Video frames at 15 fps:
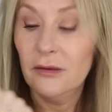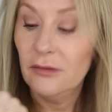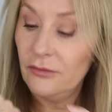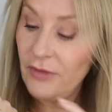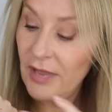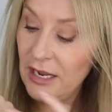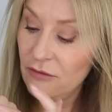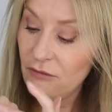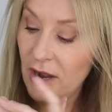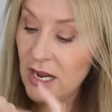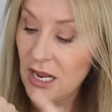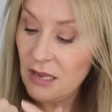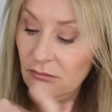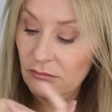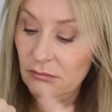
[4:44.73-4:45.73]
Fairly
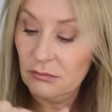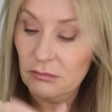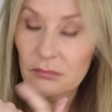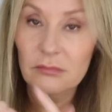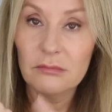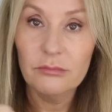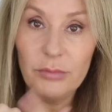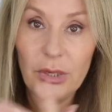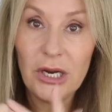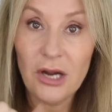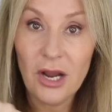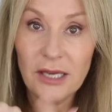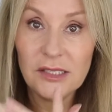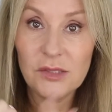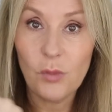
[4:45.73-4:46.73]
runny, but a
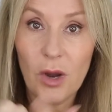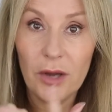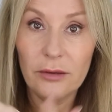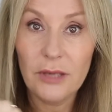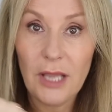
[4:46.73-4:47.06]
nice one.